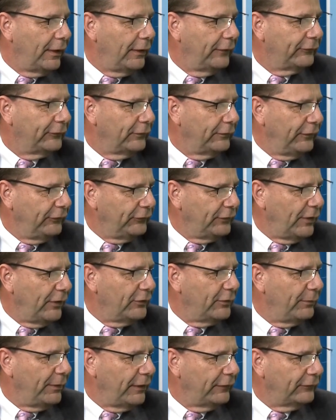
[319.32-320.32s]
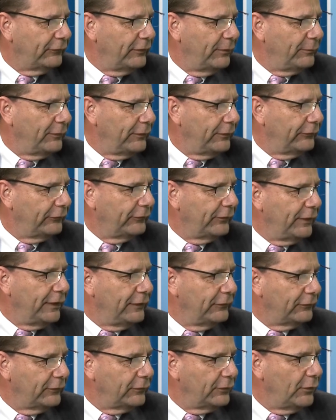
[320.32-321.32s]
So let's talk about some of those
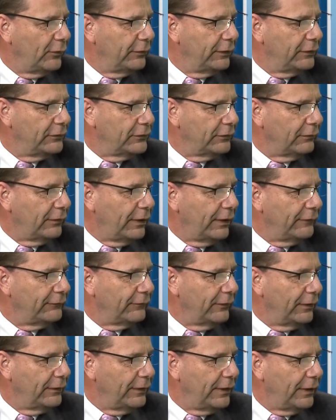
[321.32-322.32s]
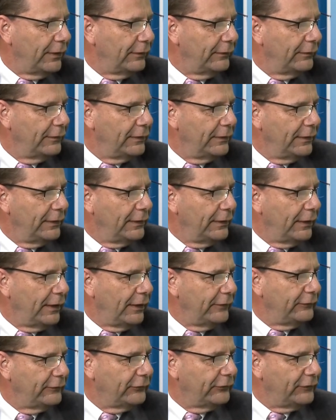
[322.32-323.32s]
things that are going on in your life right now.
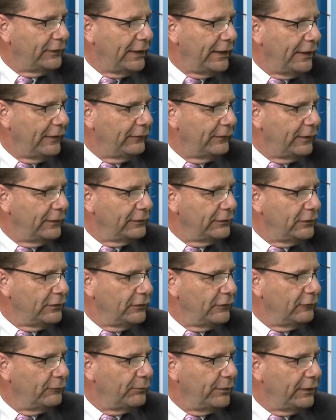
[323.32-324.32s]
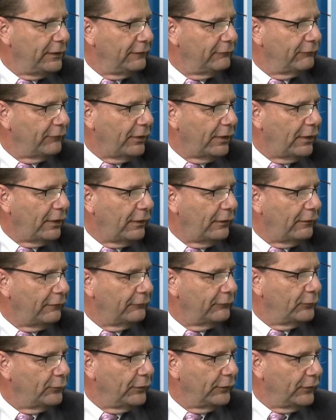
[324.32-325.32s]
I understand that you've been
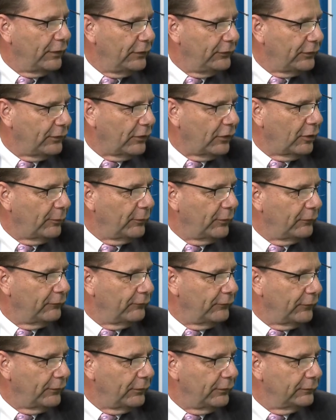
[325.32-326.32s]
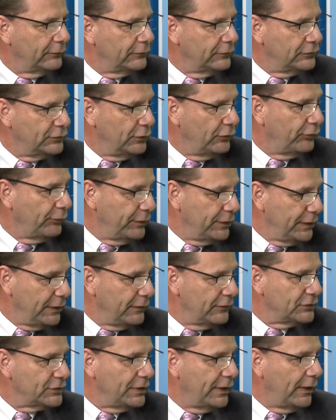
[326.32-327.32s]
involved with Under Armour for 2 or 3
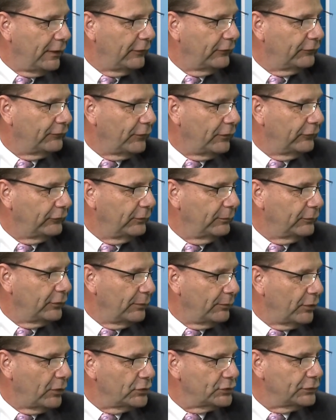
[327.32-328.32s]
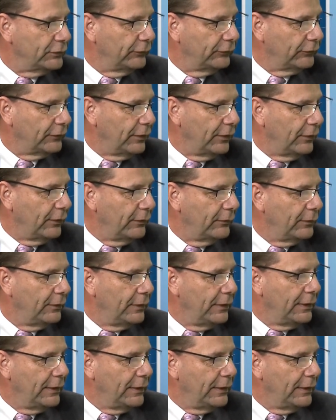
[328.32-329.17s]
years now as far as some commercials go,